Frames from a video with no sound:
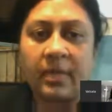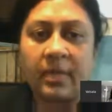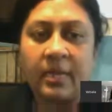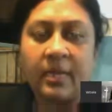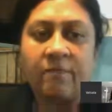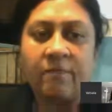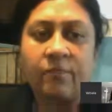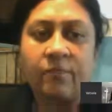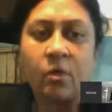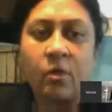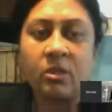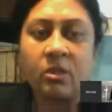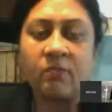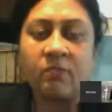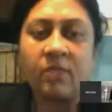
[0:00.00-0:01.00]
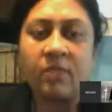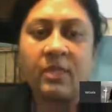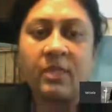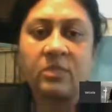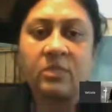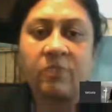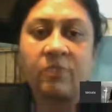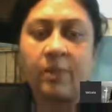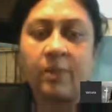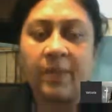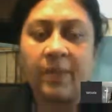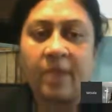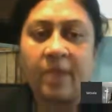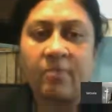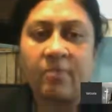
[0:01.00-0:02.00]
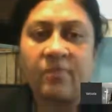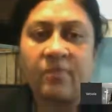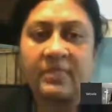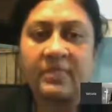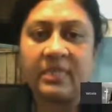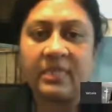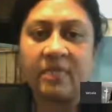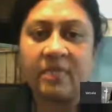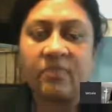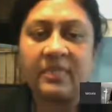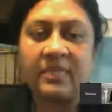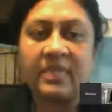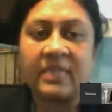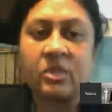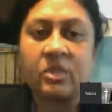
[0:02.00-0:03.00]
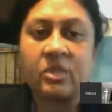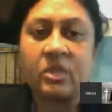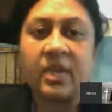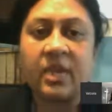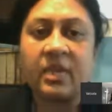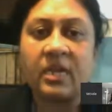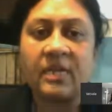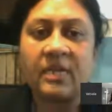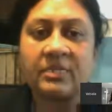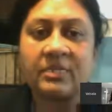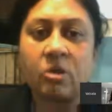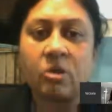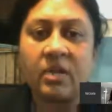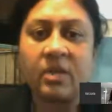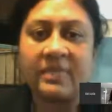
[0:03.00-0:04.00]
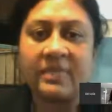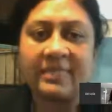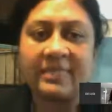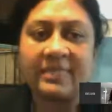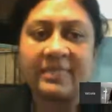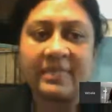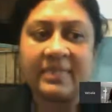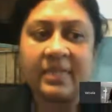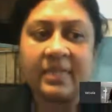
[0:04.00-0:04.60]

If on the face of it, prima facie, if such a right does not exist,